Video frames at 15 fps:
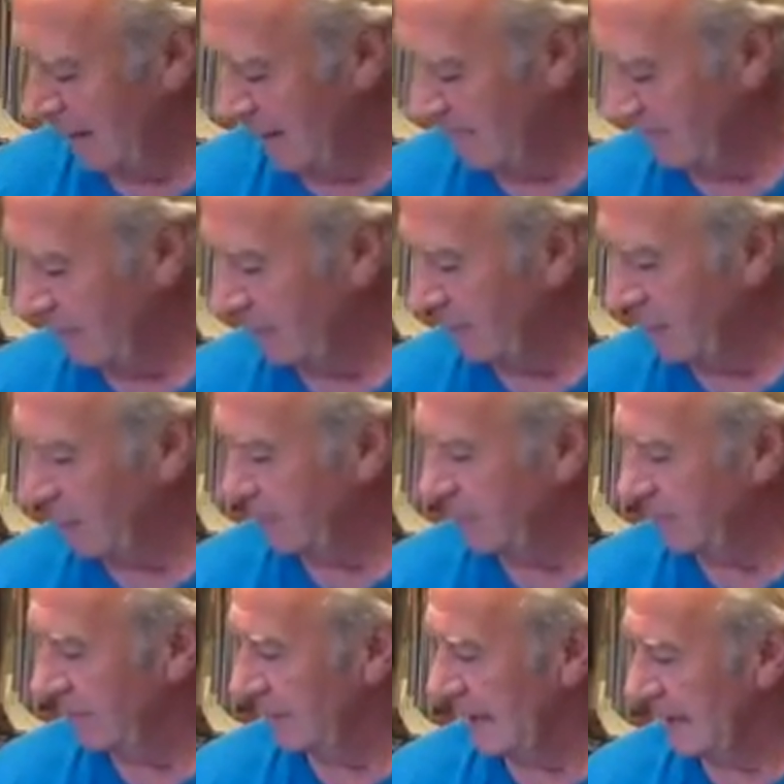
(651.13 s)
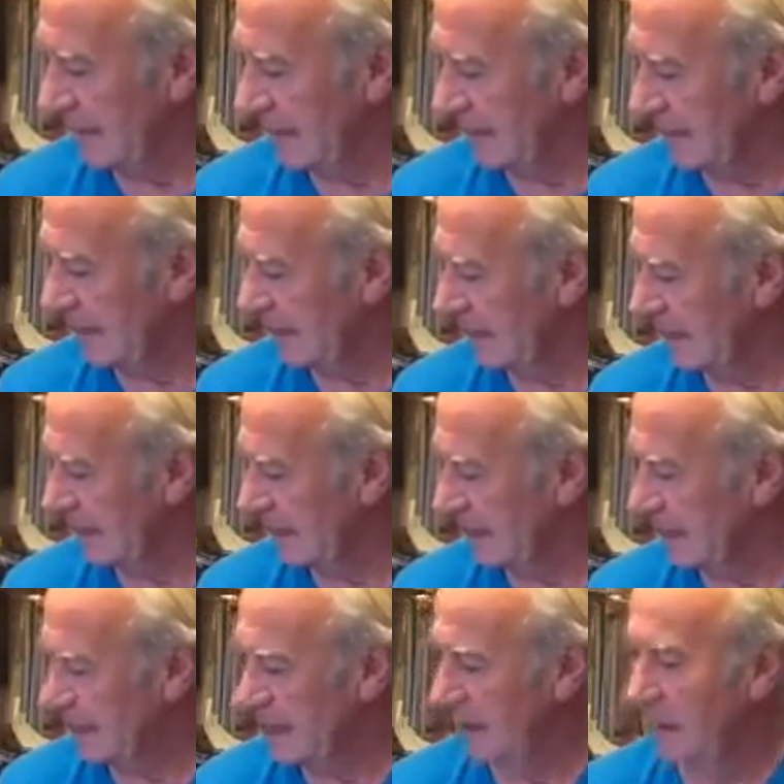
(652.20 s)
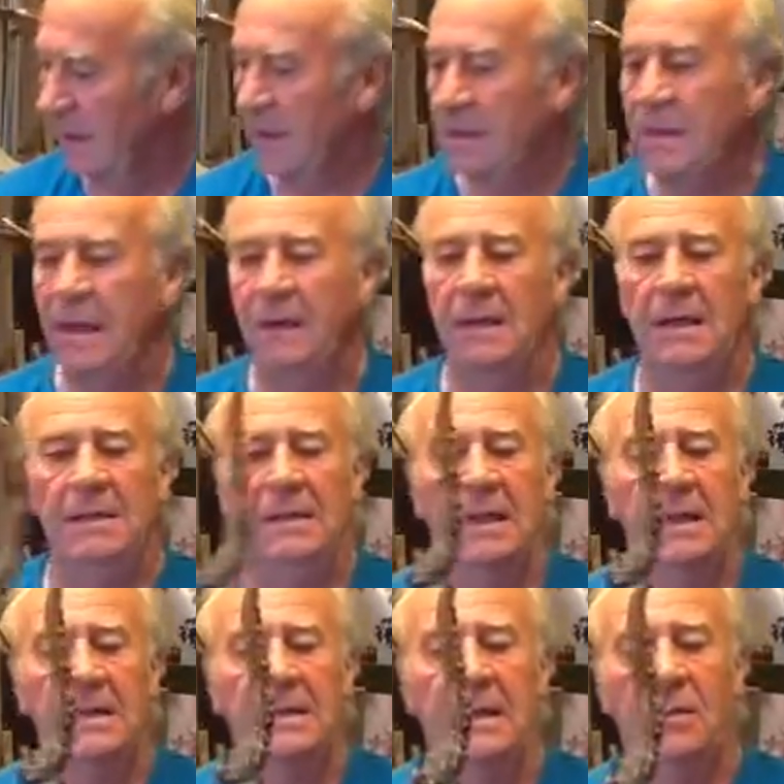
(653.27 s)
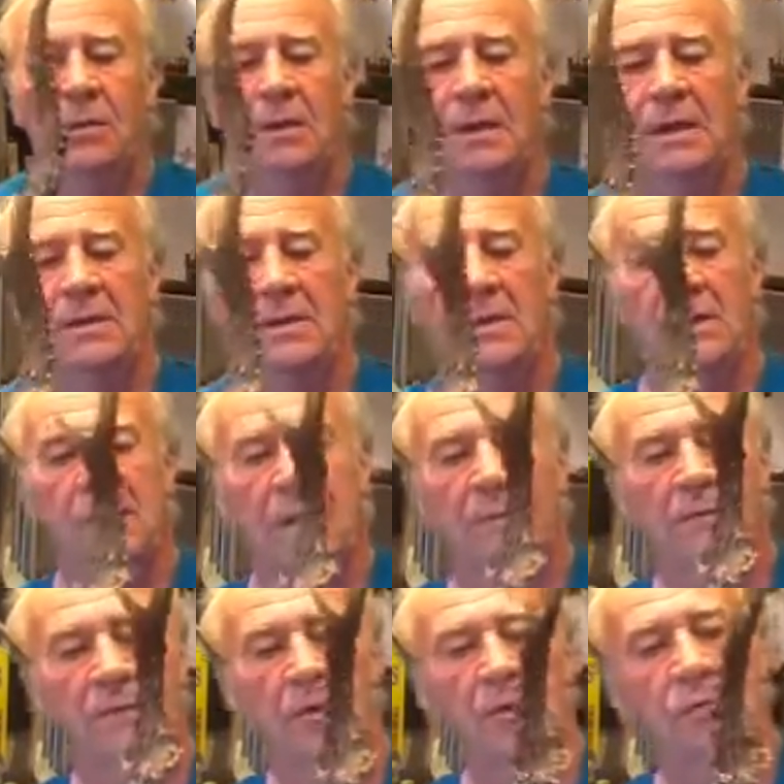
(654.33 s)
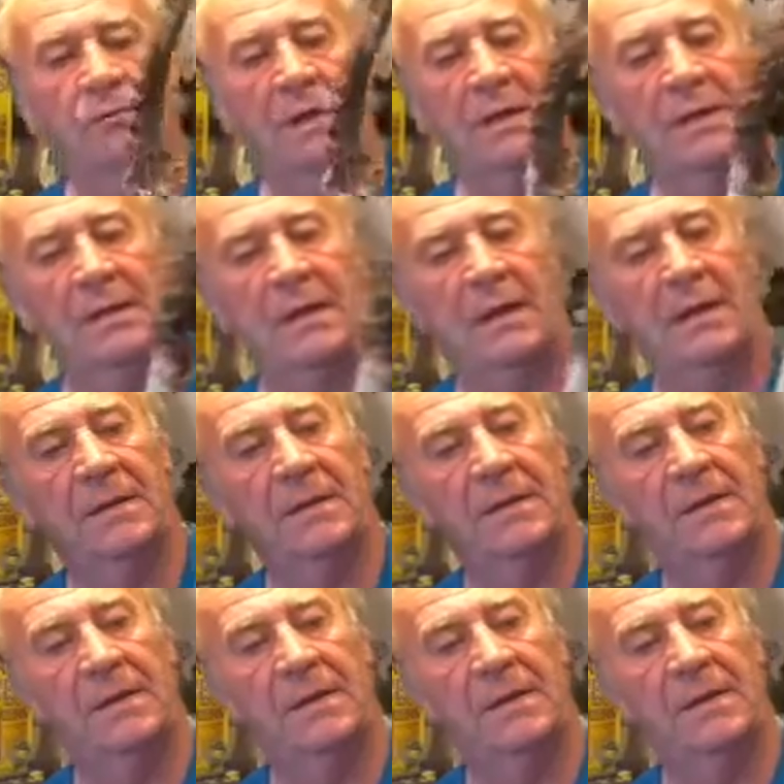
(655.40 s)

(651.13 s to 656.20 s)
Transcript: never get round to it. But that's nice, that one. That's just, I've just resined that